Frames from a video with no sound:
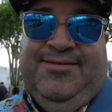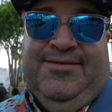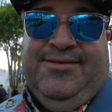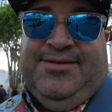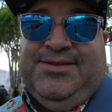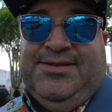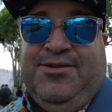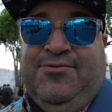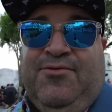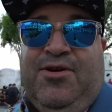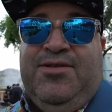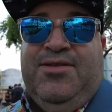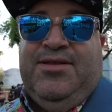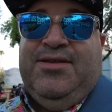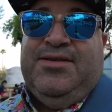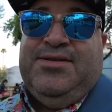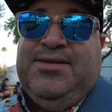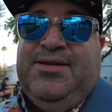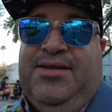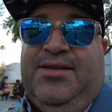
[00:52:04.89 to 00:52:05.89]
It's the Run
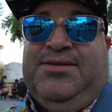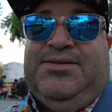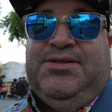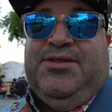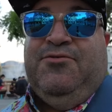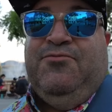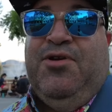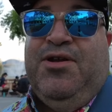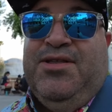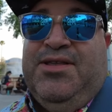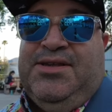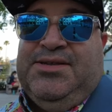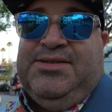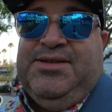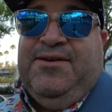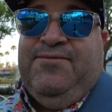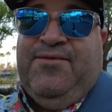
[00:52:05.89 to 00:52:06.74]
it's the Run Disney